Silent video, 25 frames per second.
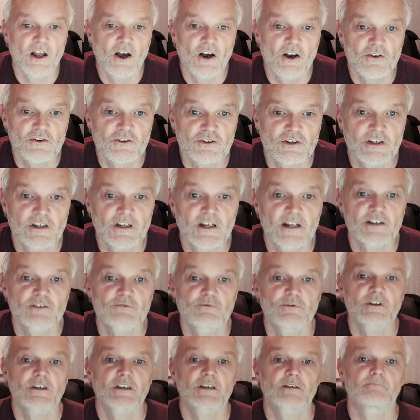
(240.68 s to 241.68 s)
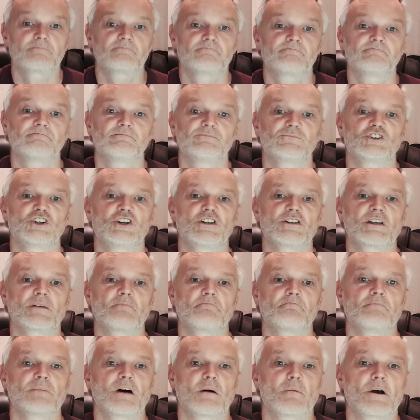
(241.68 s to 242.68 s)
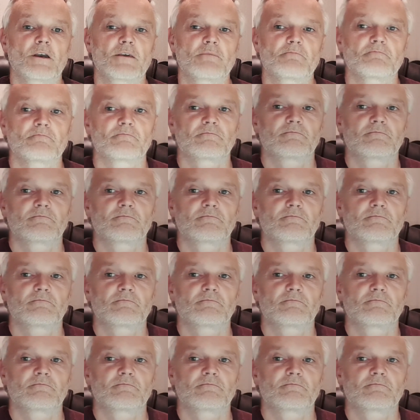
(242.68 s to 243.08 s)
I'll see you next week. Cheers then. Bye-bye.